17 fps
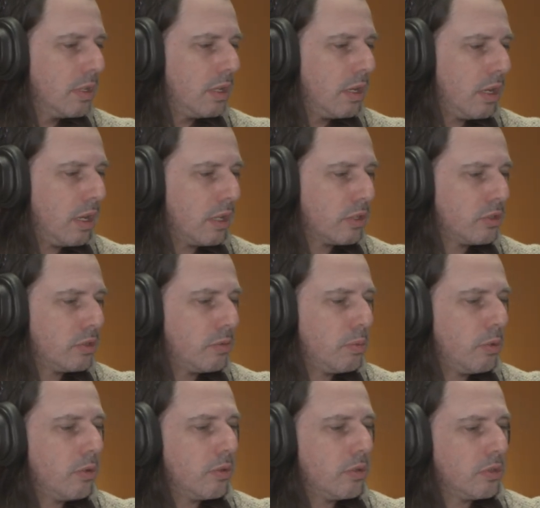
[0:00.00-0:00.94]
I actually
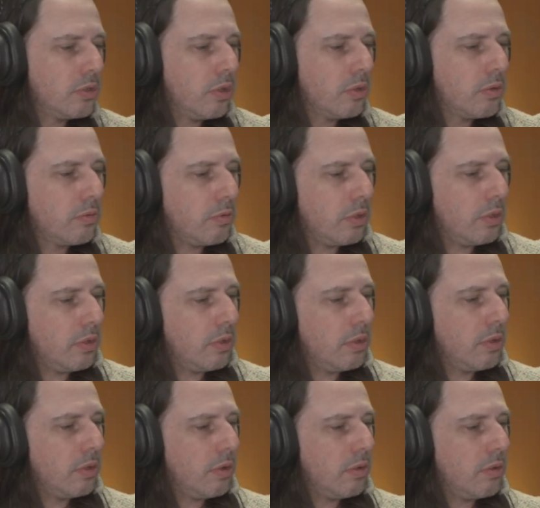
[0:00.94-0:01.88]
pulled this out
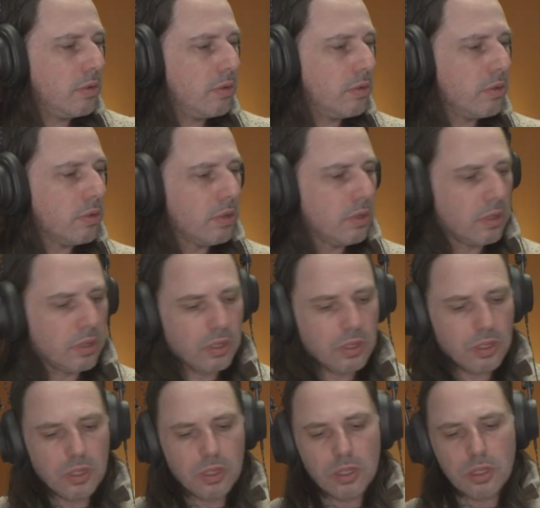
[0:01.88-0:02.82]
already earlier,
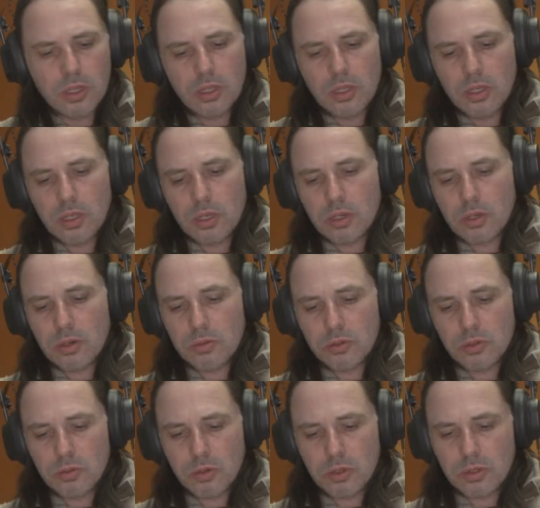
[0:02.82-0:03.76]
it
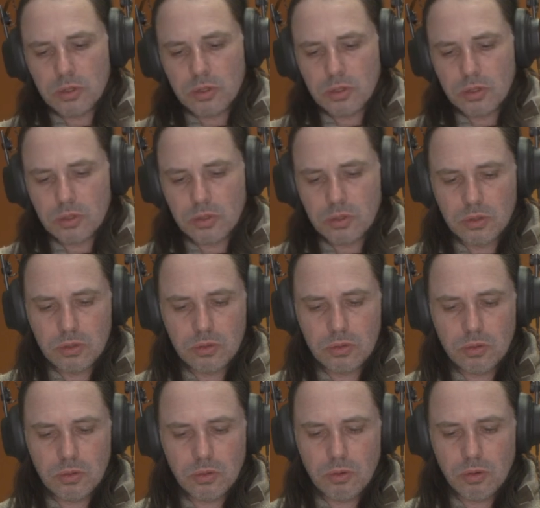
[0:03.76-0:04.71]
comes with two